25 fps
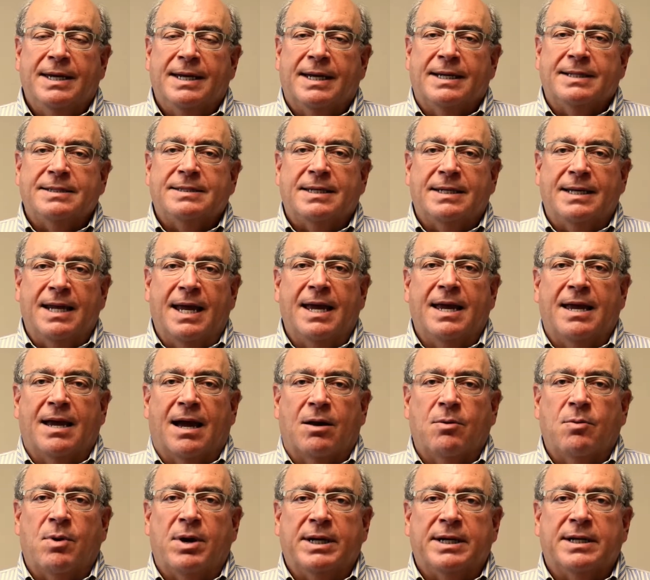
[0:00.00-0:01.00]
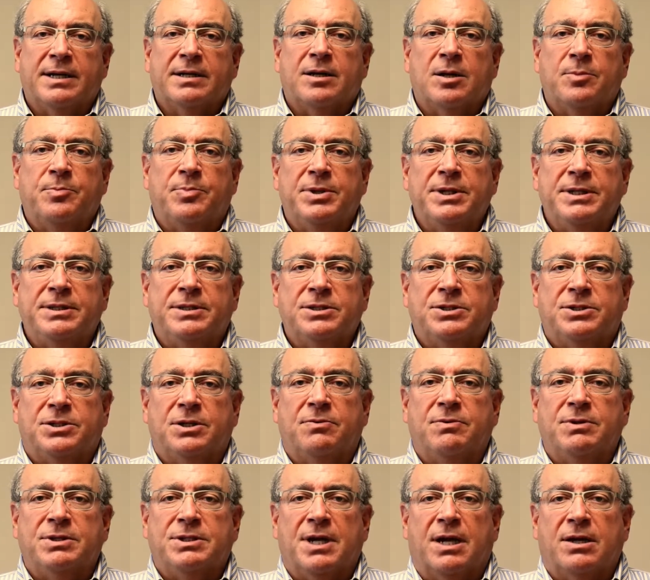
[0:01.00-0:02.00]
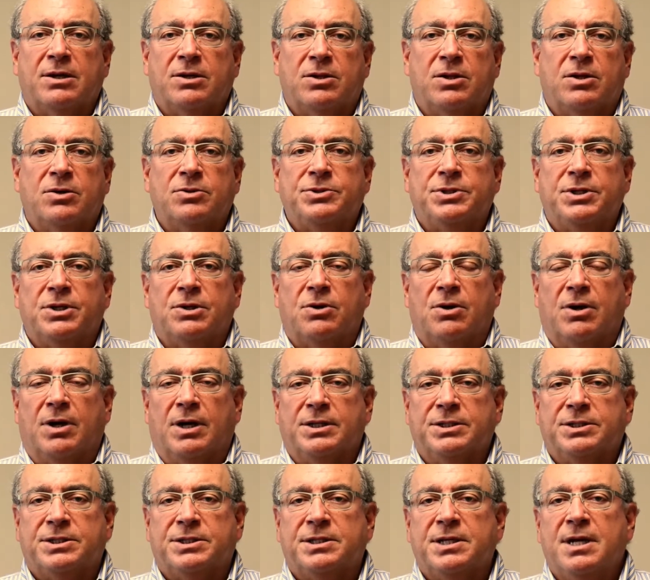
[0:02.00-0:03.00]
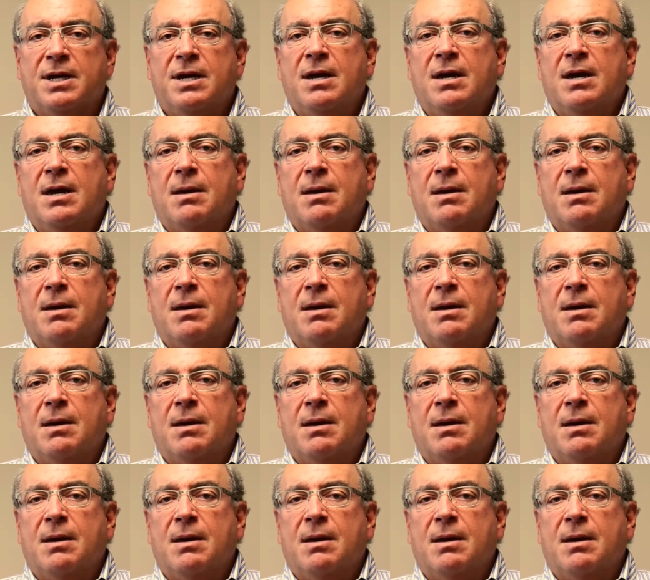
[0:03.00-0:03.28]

and today I wanted to complete the series on closing costs